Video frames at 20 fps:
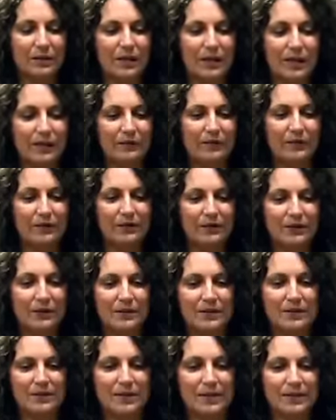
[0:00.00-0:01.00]
I have to
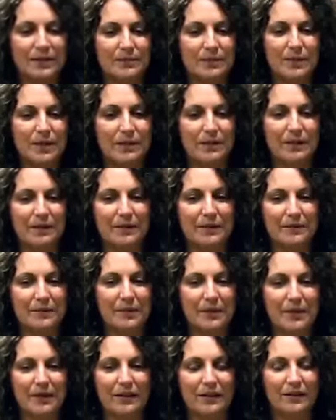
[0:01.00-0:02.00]
do the 6 month,
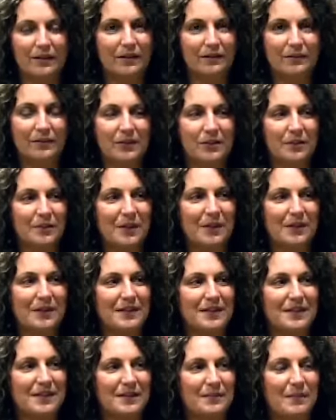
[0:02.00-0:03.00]
but I've got to be
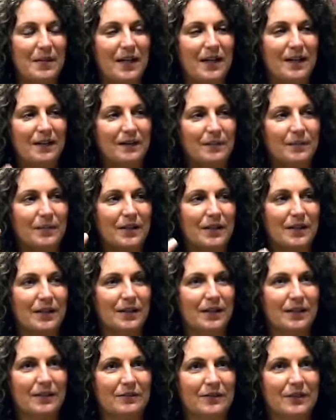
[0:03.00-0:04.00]
honest, in my head I'm
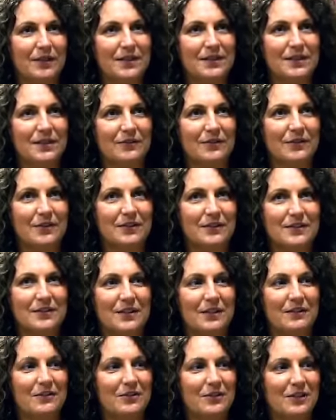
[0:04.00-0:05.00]
thinking, right, I've got
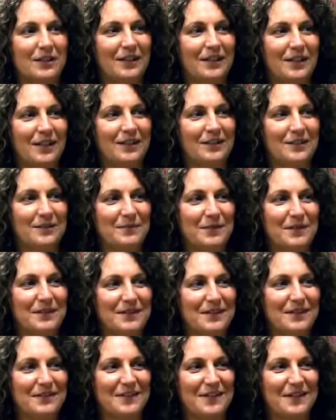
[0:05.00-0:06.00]
social
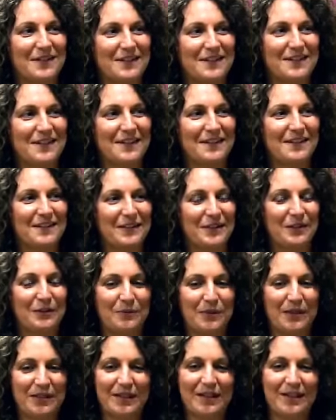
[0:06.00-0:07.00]
engagements, I've got this, that and the
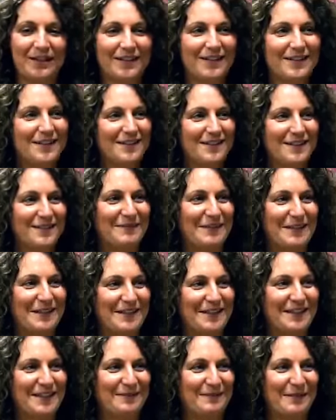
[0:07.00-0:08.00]
other. When can I start my
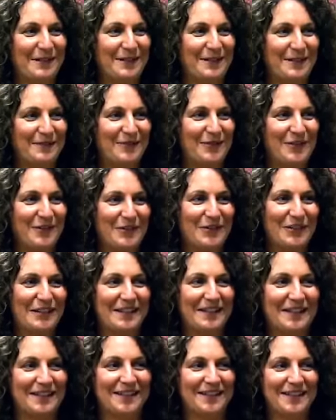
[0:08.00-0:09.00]
6 months of not
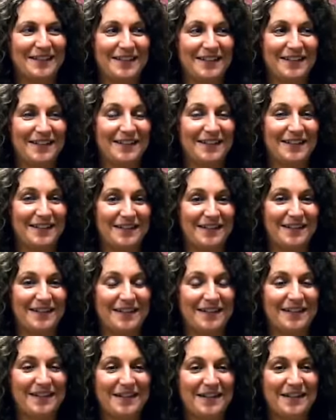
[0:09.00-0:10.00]
drinking?
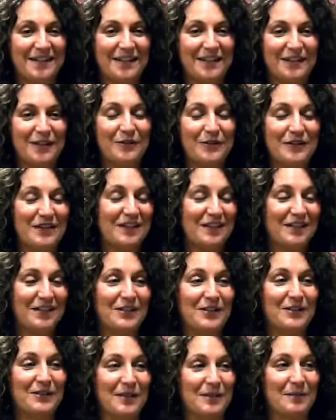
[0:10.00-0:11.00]
I know I need
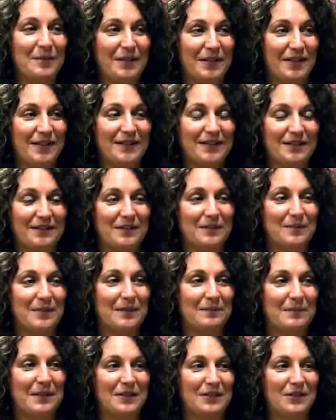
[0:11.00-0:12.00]
to do it, but that is going to
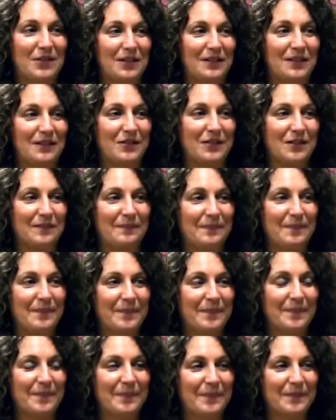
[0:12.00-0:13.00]
be a bit challenging.
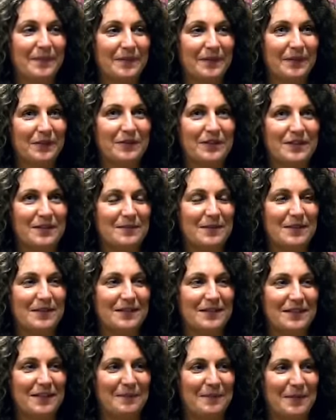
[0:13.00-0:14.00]

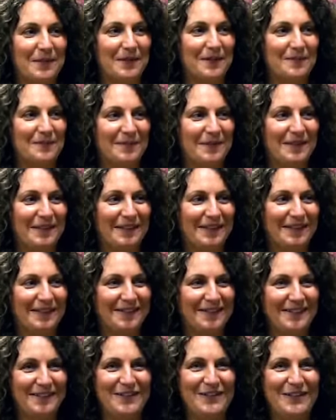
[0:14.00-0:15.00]
Christmas is coming up,
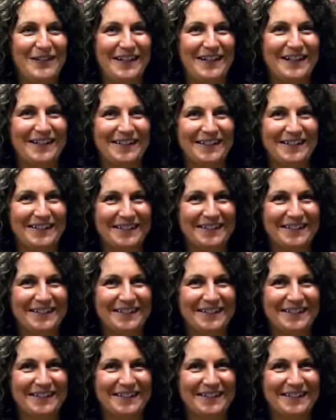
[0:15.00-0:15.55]
New Year.